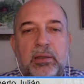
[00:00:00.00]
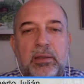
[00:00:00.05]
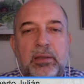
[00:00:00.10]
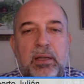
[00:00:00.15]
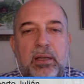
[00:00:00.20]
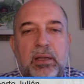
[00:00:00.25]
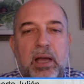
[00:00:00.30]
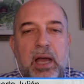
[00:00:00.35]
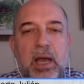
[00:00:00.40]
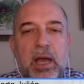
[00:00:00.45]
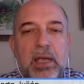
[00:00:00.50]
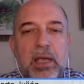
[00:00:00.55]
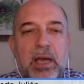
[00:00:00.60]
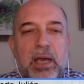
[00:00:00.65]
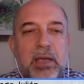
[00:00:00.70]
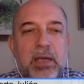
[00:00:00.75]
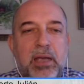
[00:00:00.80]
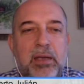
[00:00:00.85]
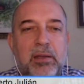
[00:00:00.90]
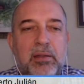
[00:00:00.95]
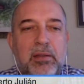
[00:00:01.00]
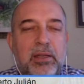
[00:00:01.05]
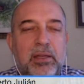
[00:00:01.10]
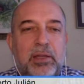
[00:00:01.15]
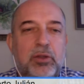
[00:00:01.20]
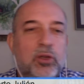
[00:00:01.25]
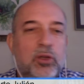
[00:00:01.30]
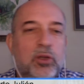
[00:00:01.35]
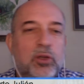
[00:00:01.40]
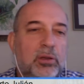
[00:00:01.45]
I did
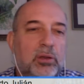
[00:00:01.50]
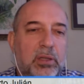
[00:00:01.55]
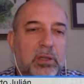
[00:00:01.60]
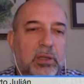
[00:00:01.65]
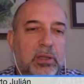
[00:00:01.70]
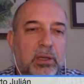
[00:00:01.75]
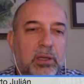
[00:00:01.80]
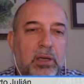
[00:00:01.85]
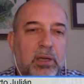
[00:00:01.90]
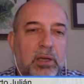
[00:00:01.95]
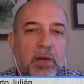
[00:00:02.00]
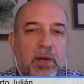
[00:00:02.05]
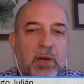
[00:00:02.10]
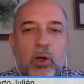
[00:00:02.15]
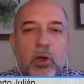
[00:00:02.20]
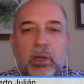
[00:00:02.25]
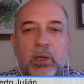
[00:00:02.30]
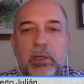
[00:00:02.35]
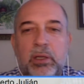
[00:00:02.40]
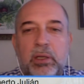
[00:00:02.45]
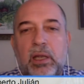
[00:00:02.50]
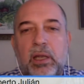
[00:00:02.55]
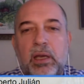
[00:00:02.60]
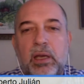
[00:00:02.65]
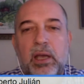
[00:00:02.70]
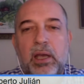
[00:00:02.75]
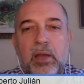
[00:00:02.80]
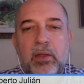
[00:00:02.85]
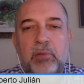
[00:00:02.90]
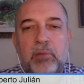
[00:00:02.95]
not enroll in any
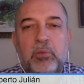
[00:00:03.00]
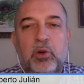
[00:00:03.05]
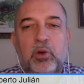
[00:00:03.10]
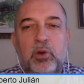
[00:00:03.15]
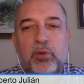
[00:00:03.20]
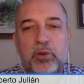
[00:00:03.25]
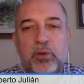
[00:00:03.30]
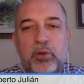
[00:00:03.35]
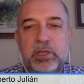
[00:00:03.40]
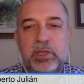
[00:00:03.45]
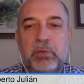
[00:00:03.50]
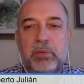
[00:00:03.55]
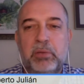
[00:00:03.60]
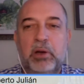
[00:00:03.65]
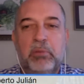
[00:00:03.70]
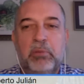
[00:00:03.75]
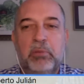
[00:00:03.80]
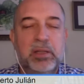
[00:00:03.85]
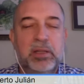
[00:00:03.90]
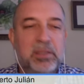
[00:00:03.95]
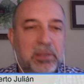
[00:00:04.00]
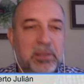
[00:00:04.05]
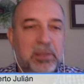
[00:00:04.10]
other MOOC for several months,